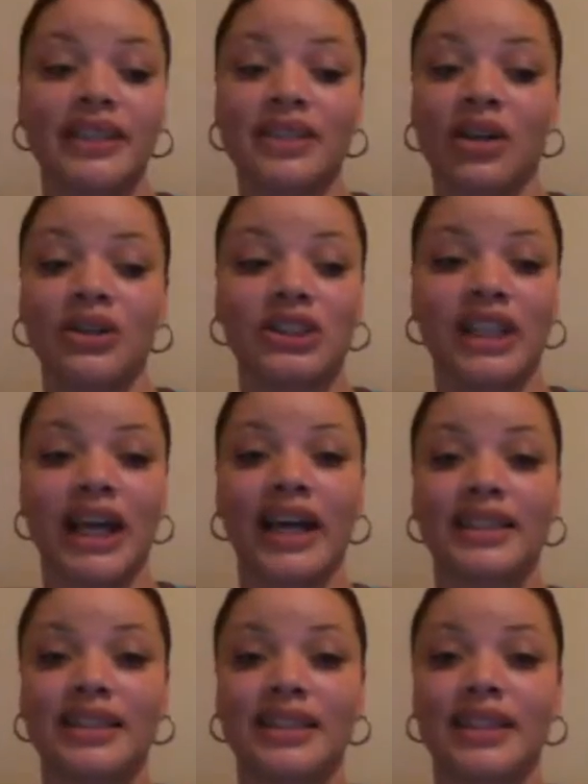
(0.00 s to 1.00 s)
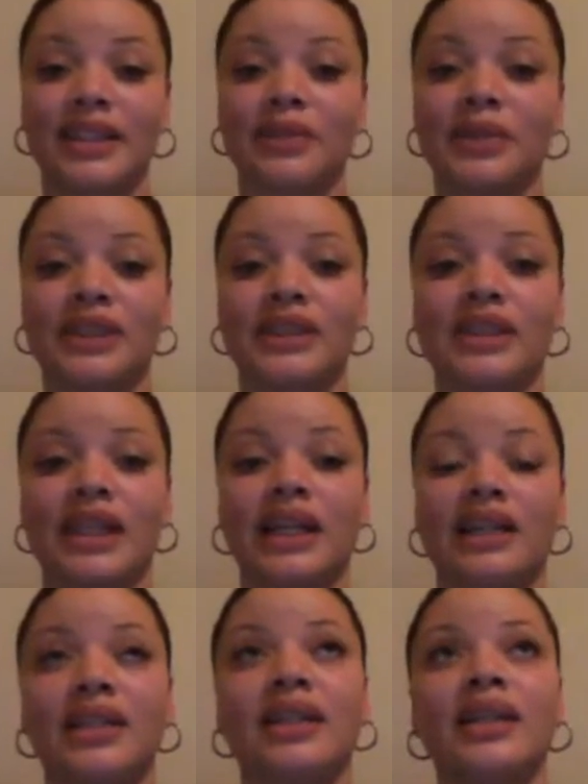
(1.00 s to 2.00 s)
That's all she has. And it was just
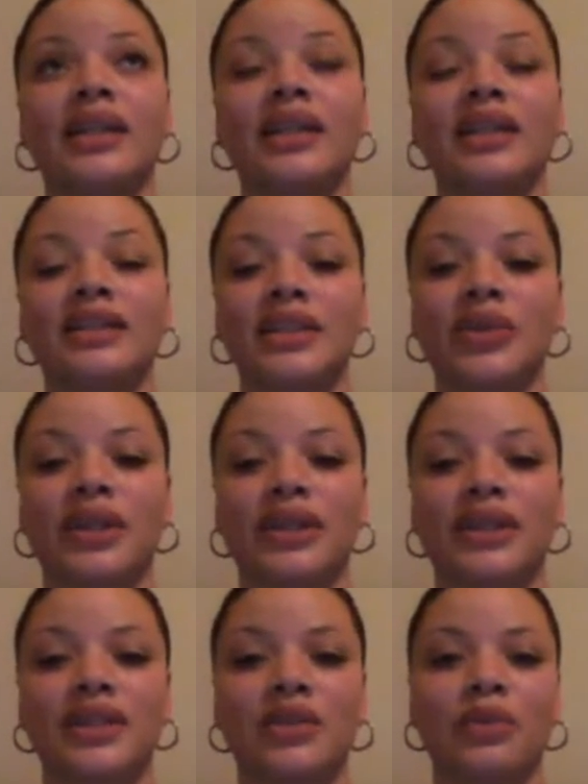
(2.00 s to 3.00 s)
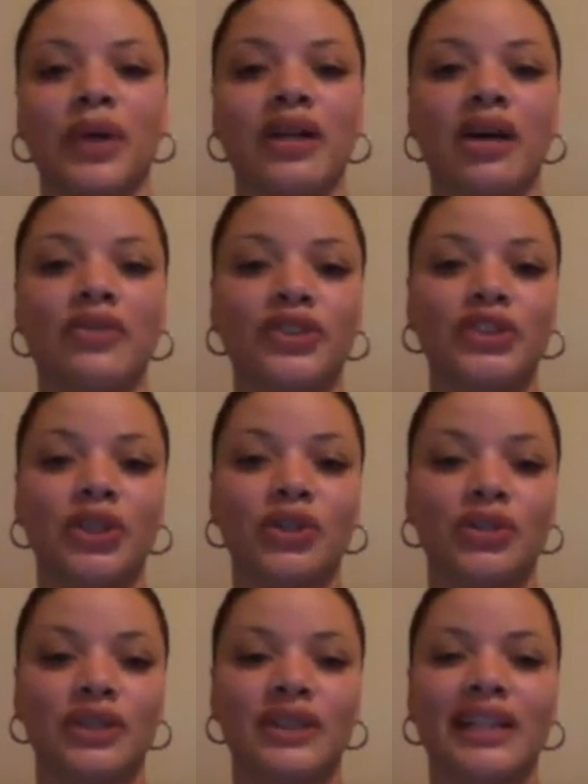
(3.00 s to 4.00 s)
like, you could see the weight off
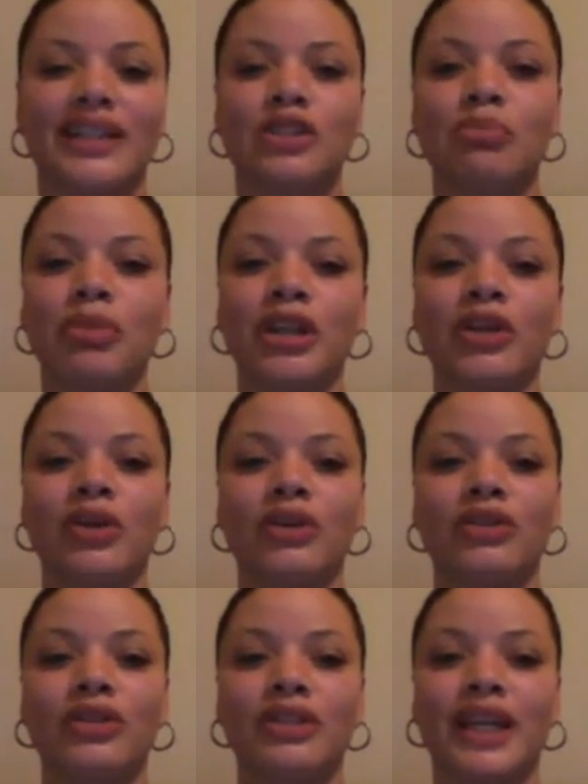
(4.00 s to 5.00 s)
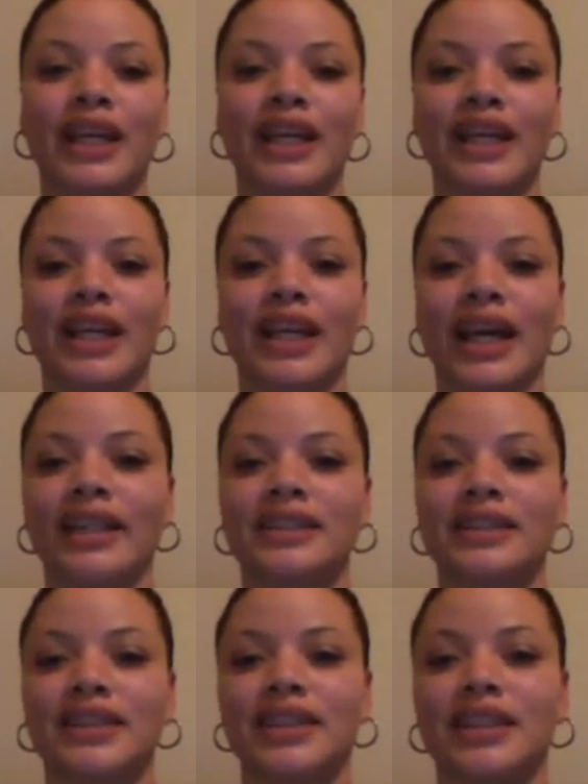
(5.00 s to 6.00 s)
her shoulders. It's like this big old
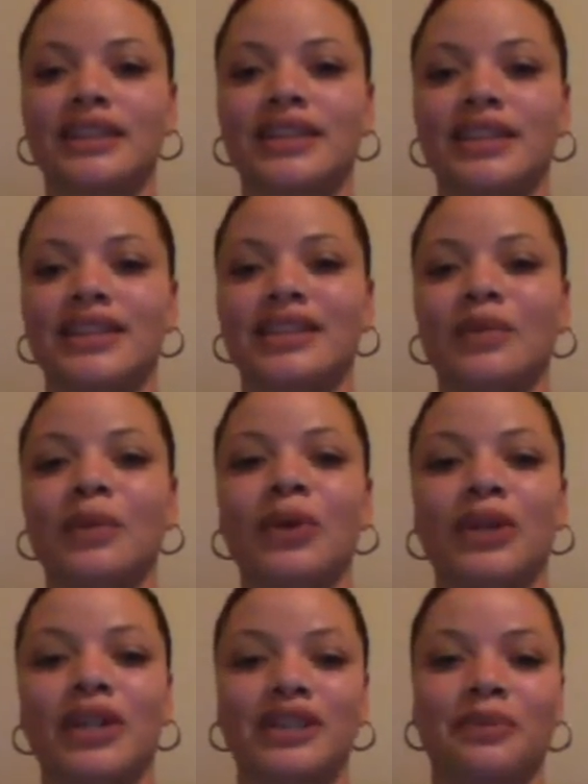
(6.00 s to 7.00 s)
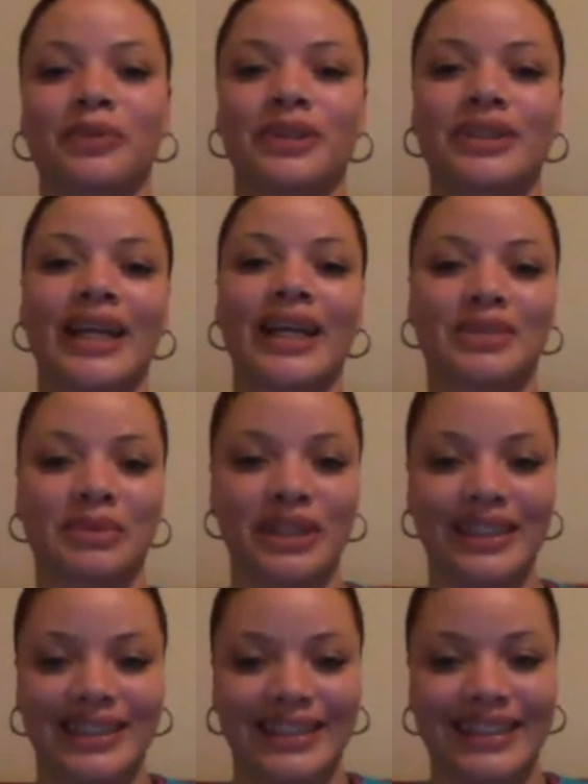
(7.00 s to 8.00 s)
kick-ass chick just swore to protect
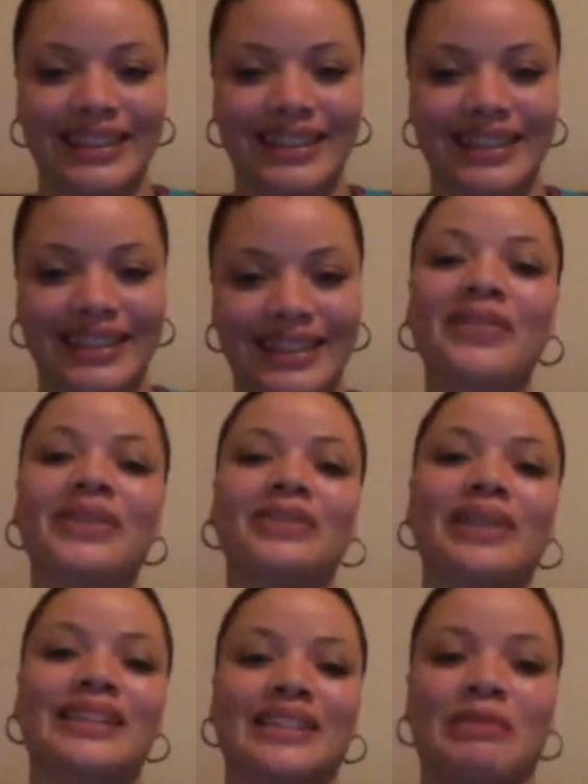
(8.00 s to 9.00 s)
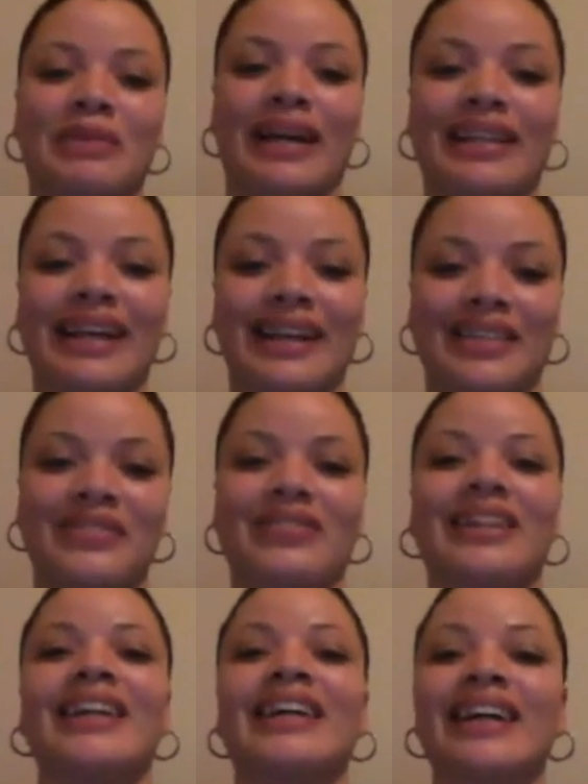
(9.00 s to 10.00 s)
me for the rest of my life.
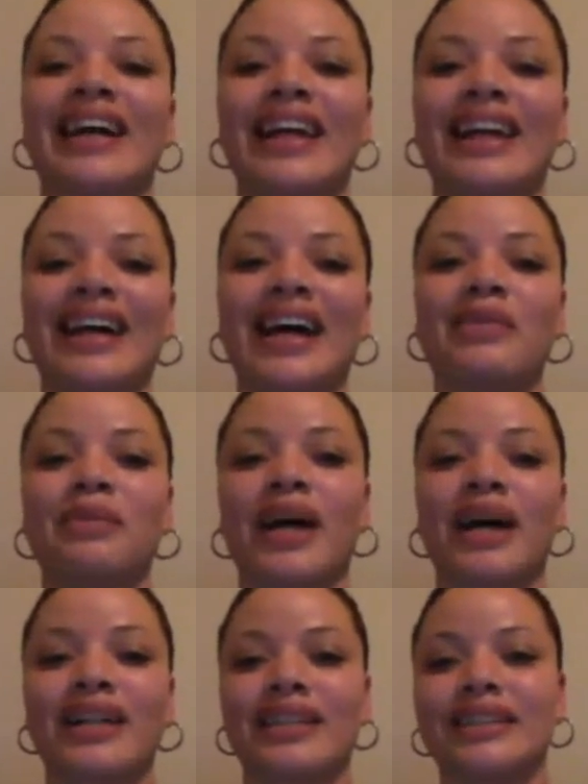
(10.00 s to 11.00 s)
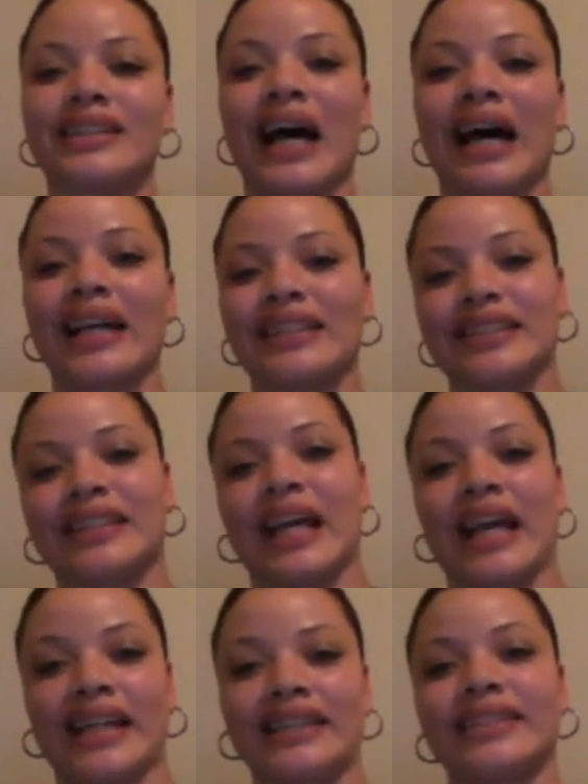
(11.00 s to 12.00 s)
Like, I'm not going to die
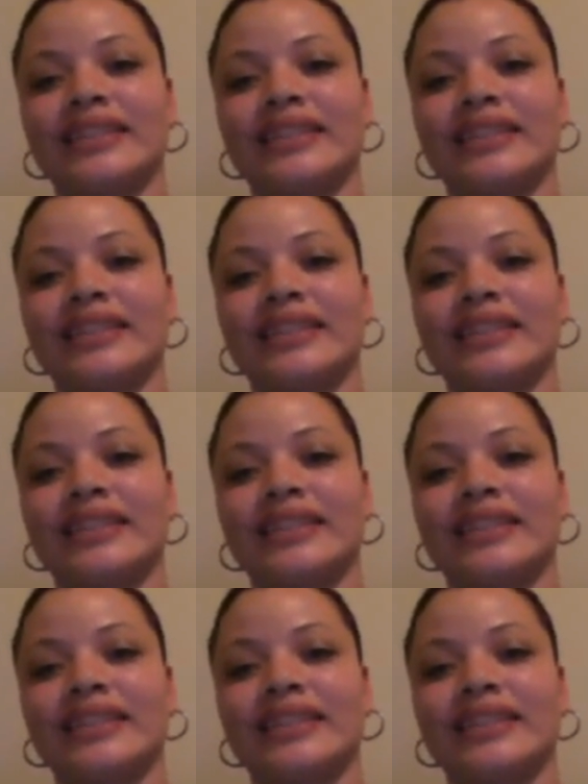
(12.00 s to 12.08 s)
today.